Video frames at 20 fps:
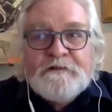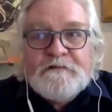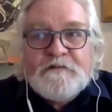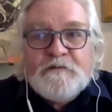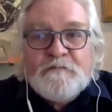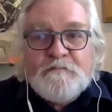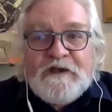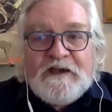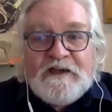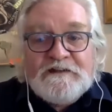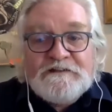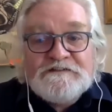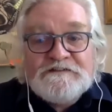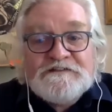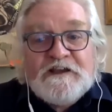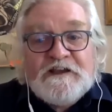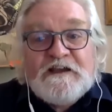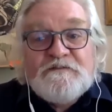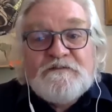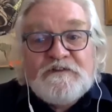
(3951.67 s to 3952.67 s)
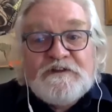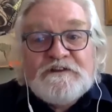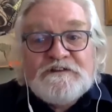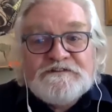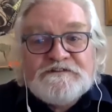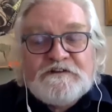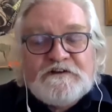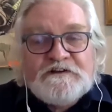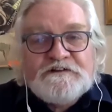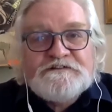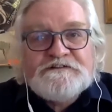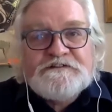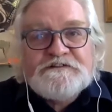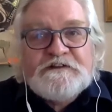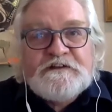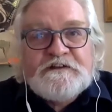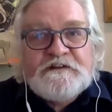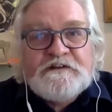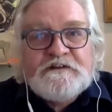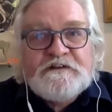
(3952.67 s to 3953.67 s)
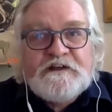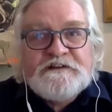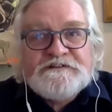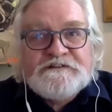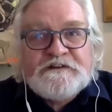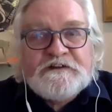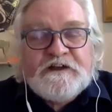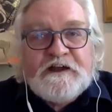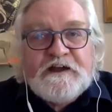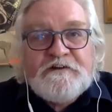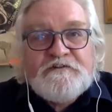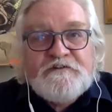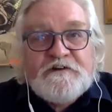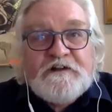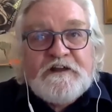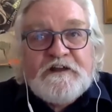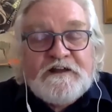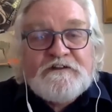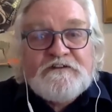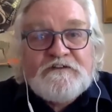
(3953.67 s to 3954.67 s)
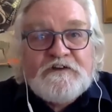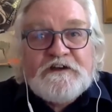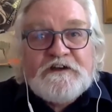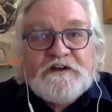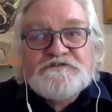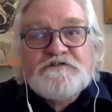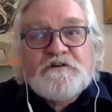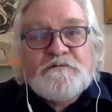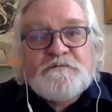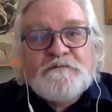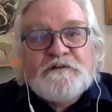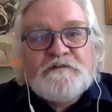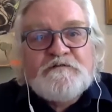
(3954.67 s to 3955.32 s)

The main savings I see as a country and to Eskom,